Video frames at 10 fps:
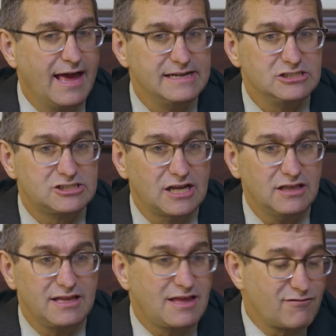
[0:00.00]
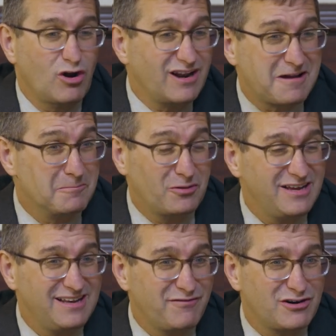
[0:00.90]
And suddenly they've gone in a
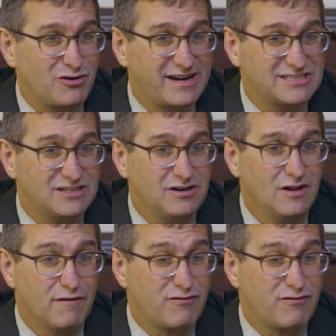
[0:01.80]
completely different direction